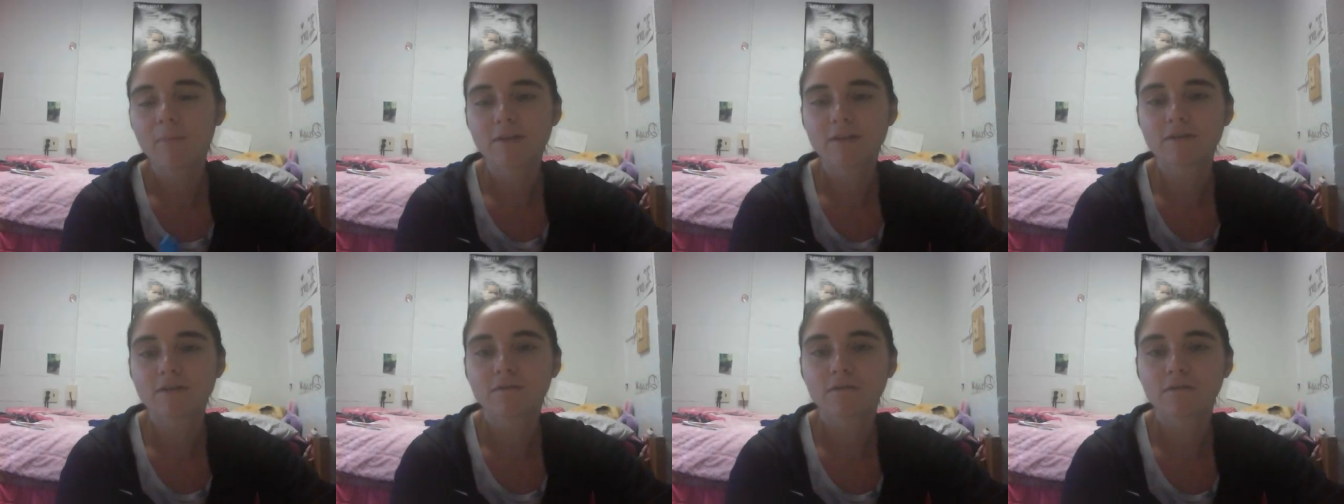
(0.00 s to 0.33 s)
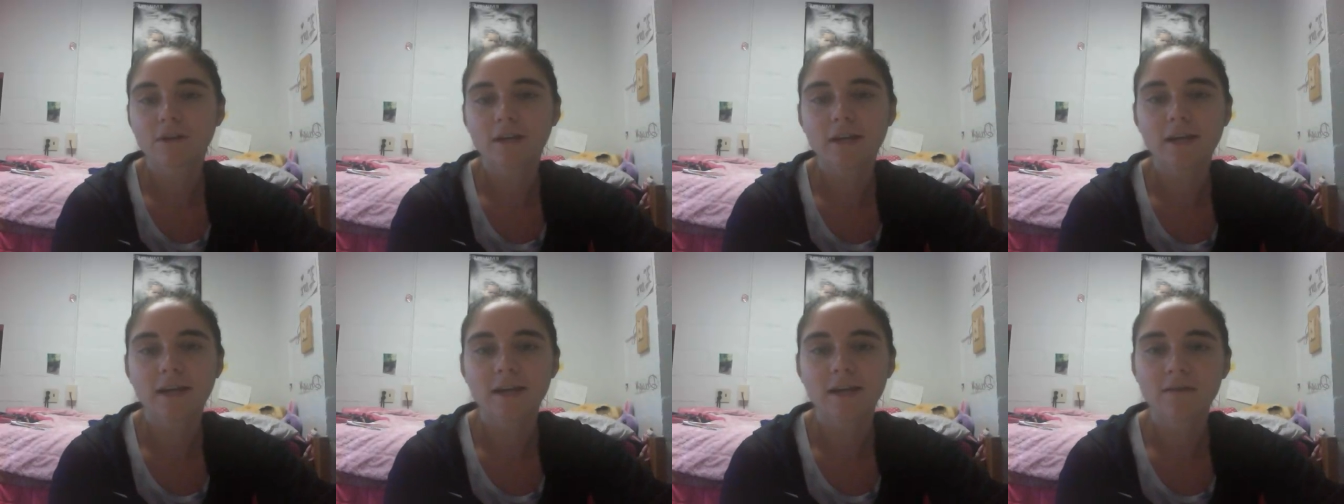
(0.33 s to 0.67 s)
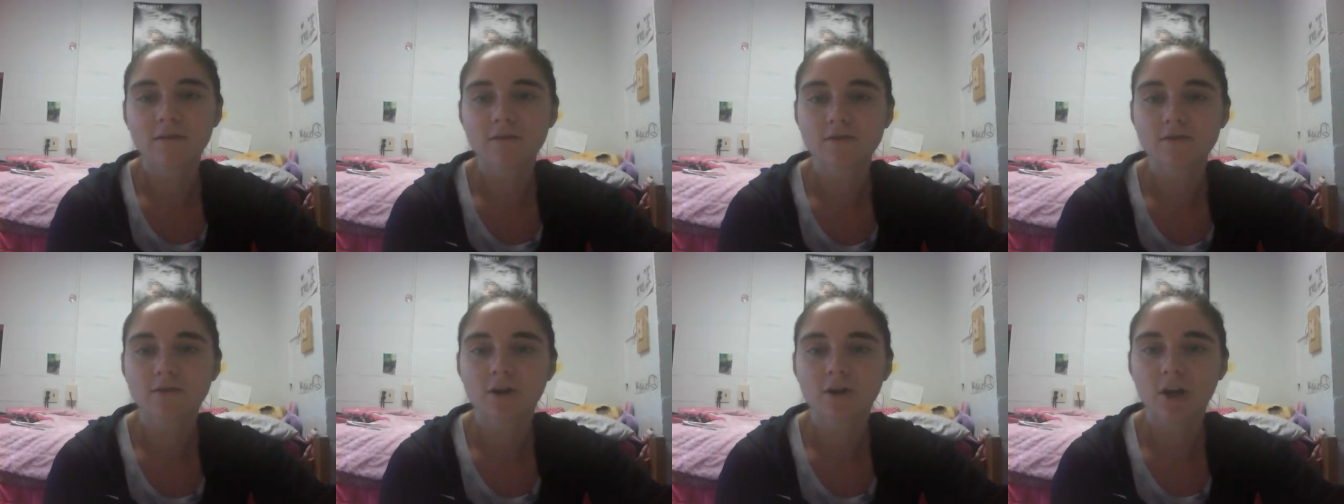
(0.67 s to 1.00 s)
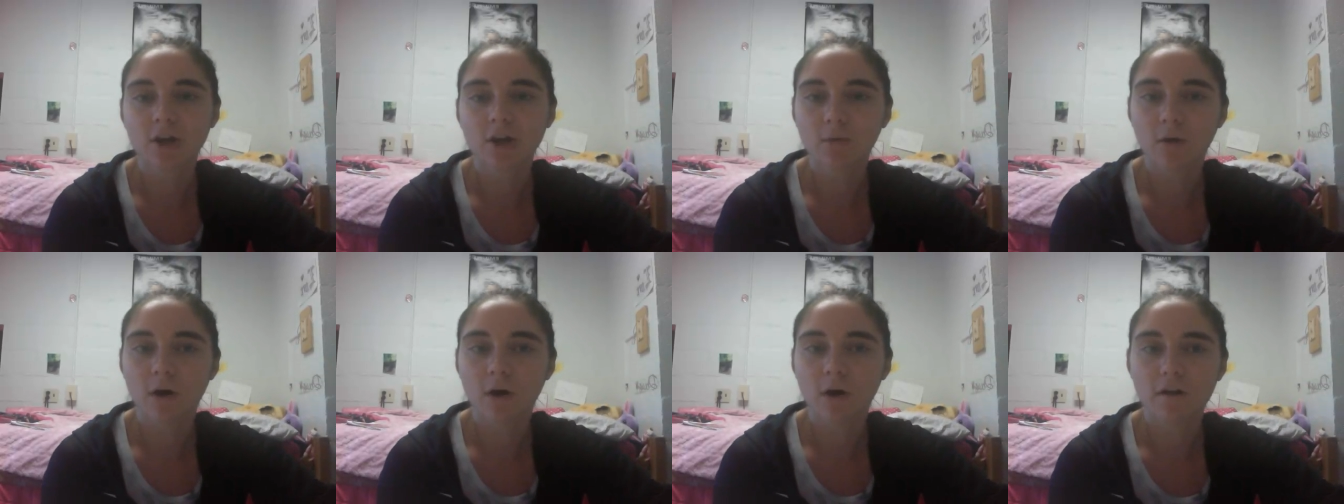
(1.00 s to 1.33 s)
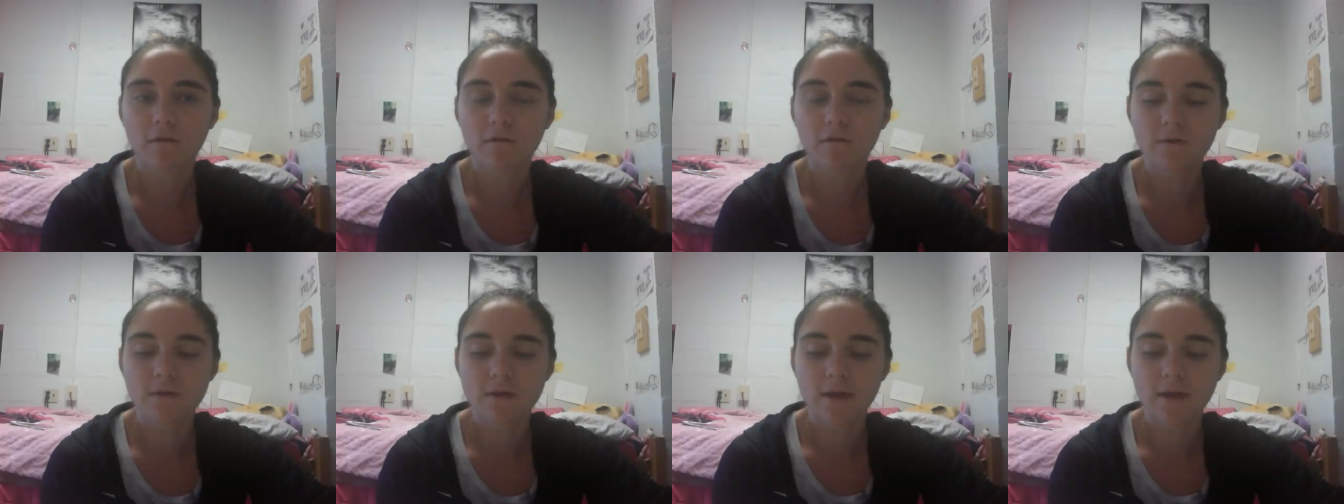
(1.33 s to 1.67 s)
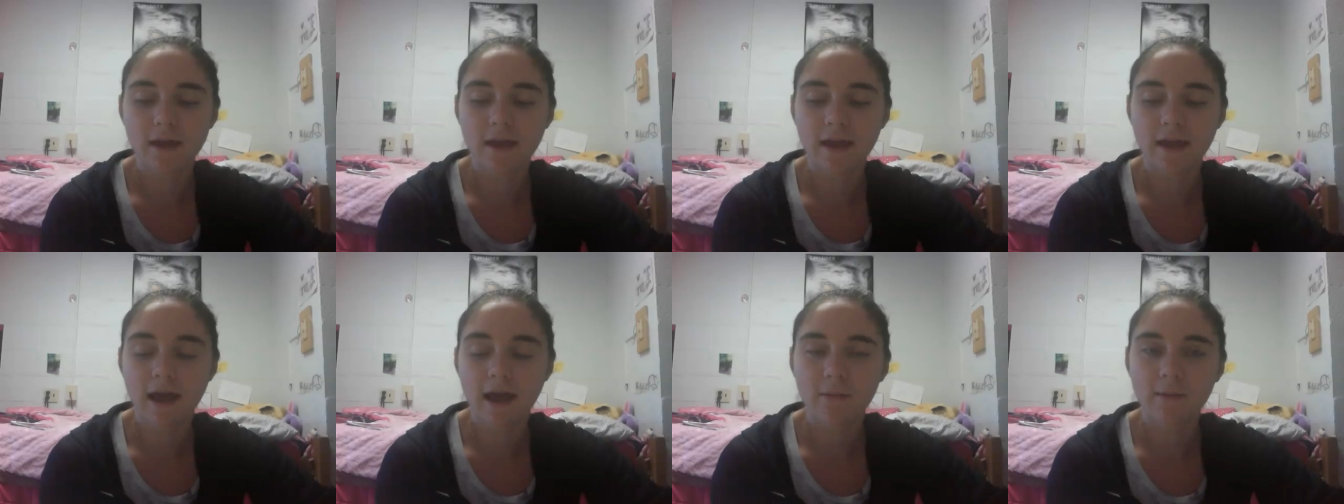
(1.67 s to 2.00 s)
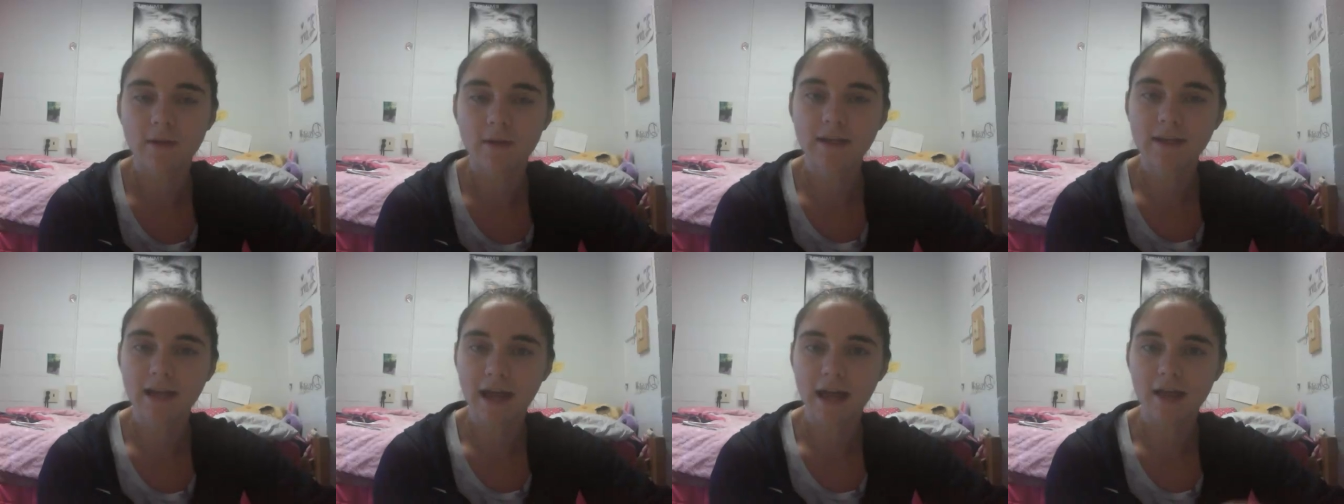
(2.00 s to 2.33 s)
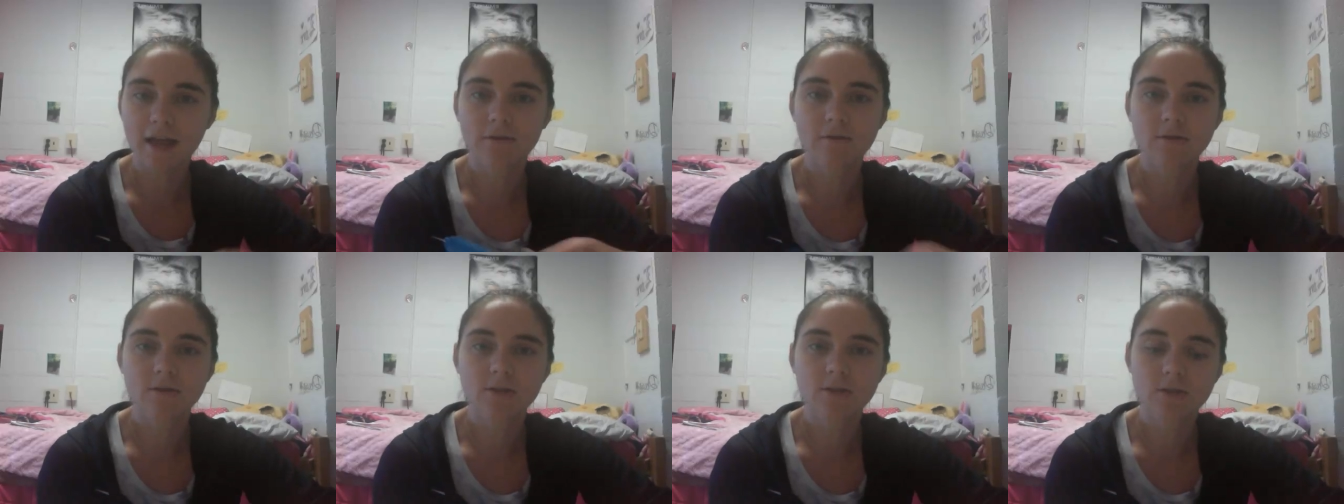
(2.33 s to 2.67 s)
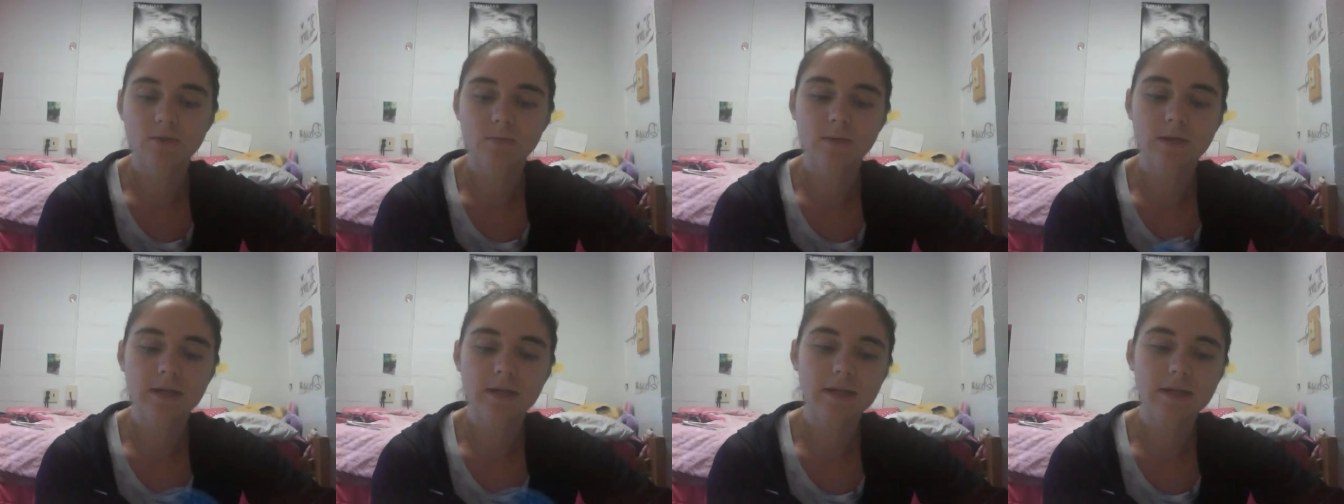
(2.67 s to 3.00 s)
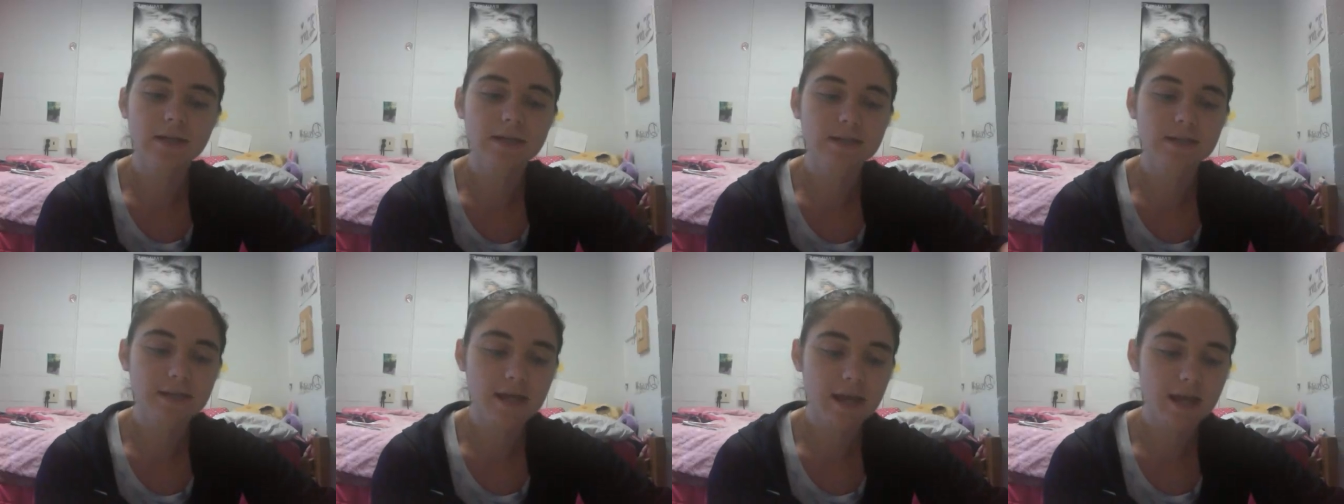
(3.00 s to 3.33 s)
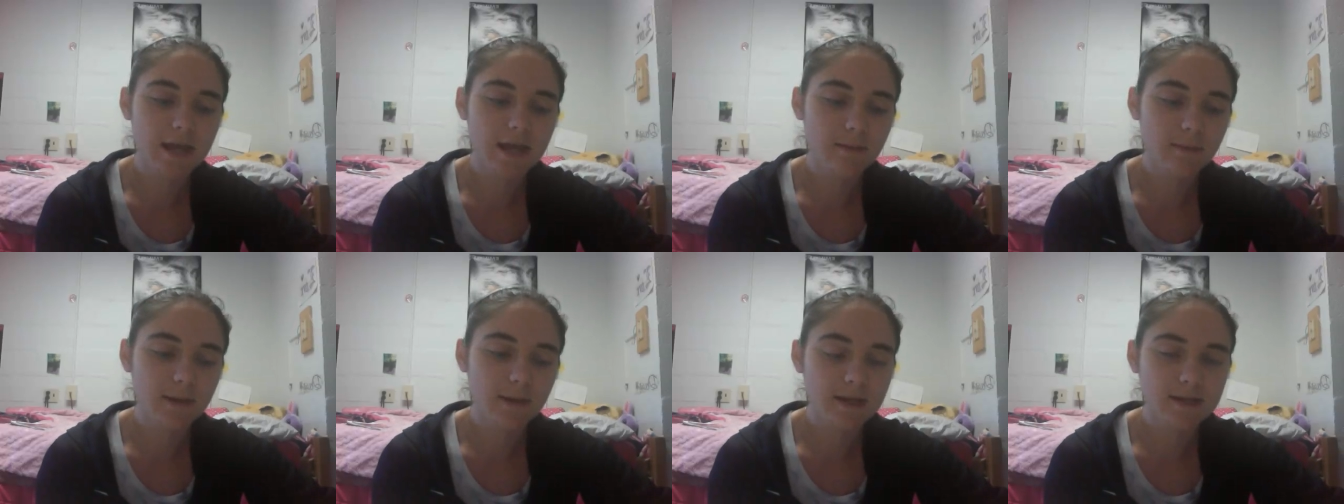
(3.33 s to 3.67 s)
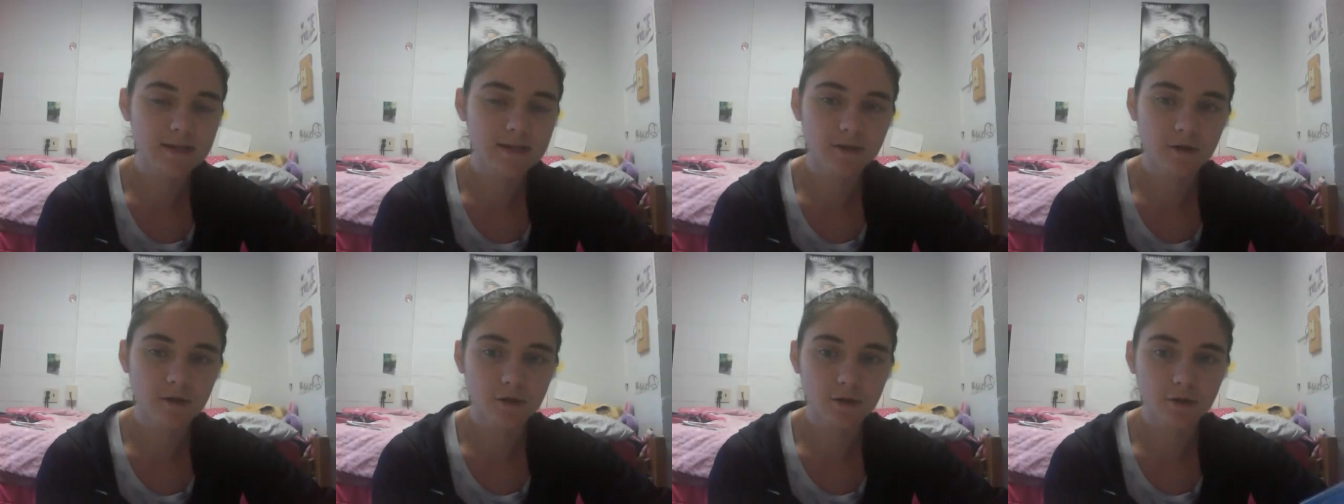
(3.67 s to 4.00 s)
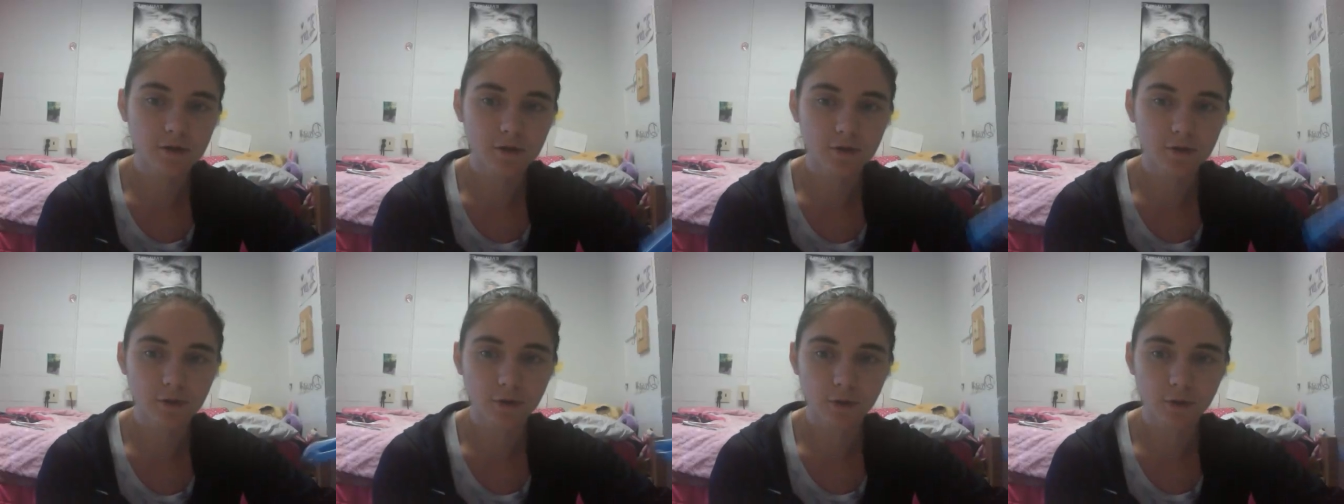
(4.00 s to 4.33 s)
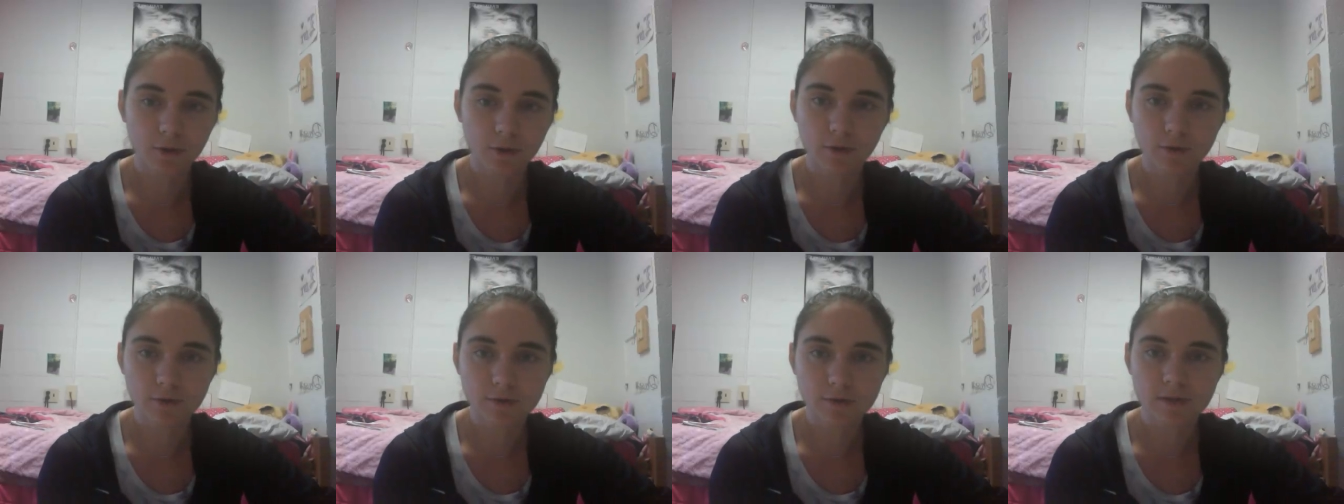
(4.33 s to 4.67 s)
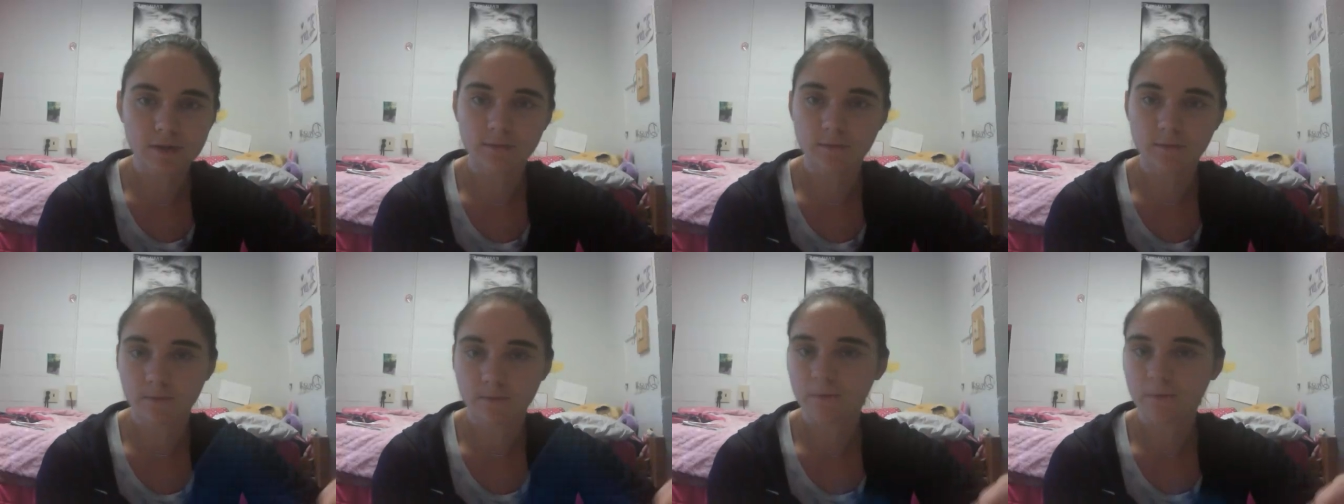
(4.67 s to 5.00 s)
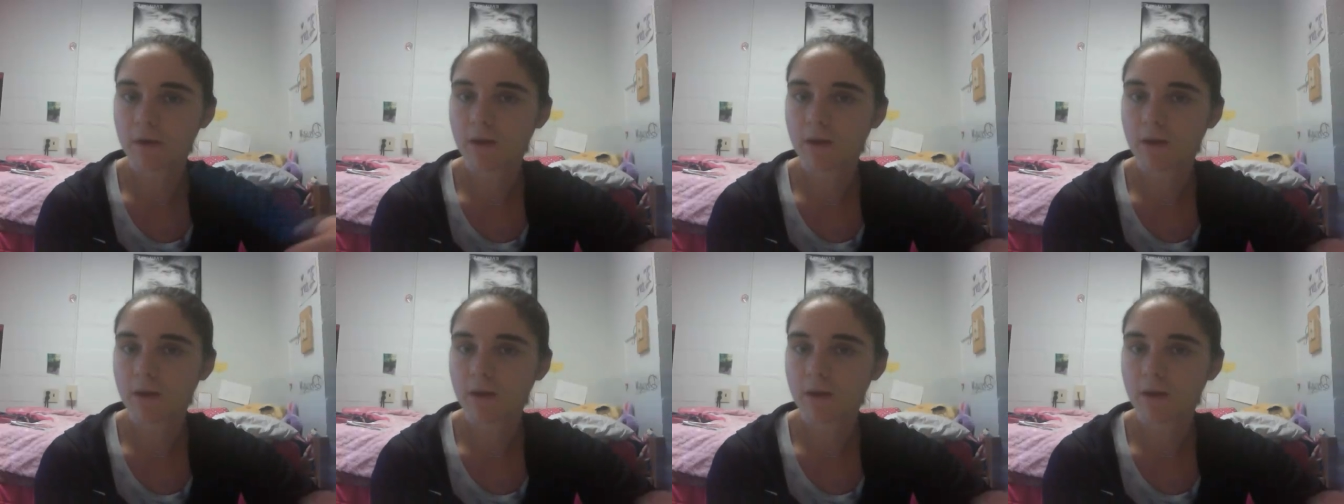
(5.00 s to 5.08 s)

It's free, and they'll start you off with like how many calories you should be eating a day based on your goals and